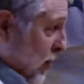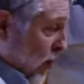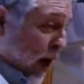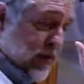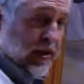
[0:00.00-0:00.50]
the
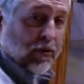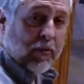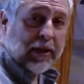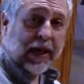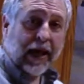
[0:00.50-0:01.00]
cross that
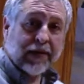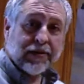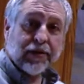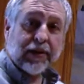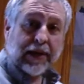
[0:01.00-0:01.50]
normally hangs
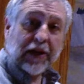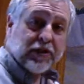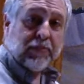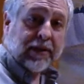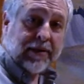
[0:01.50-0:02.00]
here can
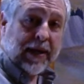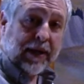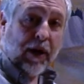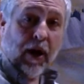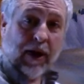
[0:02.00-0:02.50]
actually take
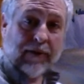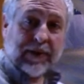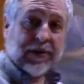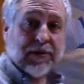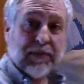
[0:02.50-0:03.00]
it off,
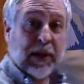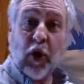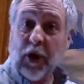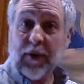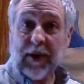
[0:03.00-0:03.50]
and there's a big
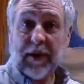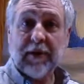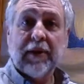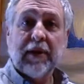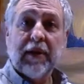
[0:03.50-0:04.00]
hook there.
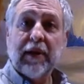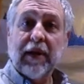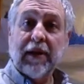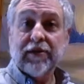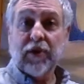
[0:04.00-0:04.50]

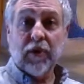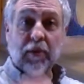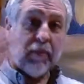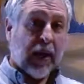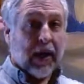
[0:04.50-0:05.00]
And
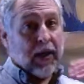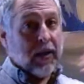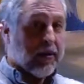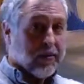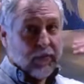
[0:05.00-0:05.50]
so
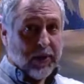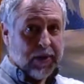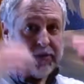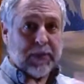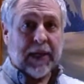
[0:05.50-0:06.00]
my
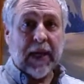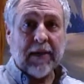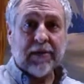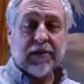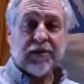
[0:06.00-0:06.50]
wheels
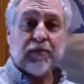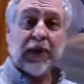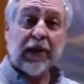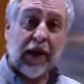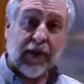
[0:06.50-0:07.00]
began to
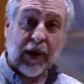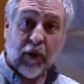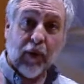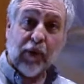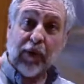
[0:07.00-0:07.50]
spin, and I thought,
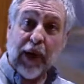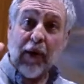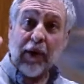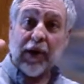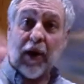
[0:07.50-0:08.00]
oh,
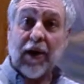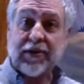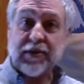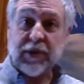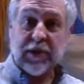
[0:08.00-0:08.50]

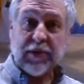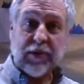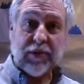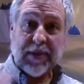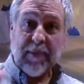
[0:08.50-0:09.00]
Reredos, we could
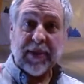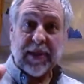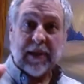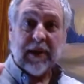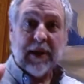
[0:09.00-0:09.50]
do
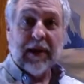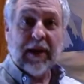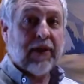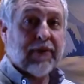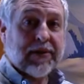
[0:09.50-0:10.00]
something
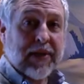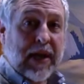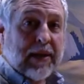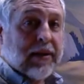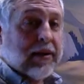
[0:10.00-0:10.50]
kind of
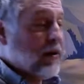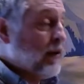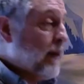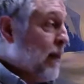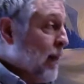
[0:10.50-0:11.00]
exciting here.
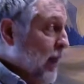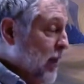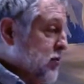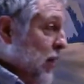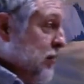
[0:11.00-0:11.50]

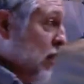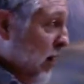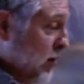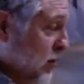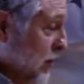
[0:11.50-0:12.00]
And so I
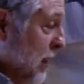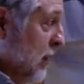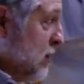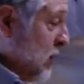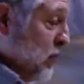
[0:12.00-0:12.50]
talked to Lynn,
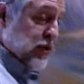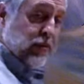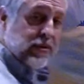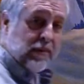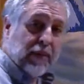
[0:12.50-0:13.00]
because she
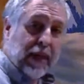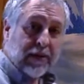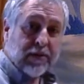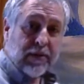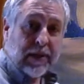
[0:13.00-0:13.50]
was a
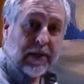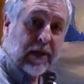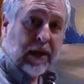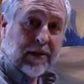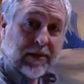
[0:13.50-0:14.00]
painter,
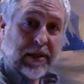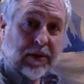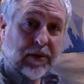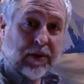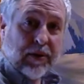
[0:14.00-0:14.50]
and I'd seen
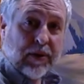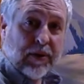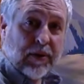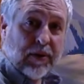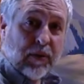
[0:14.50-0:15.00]
her
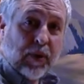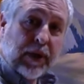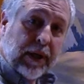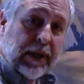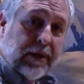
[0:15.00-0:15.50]

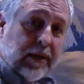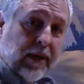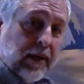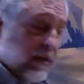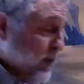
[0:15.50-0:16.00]
work
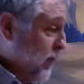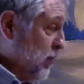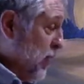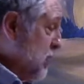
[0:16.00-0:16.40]
in different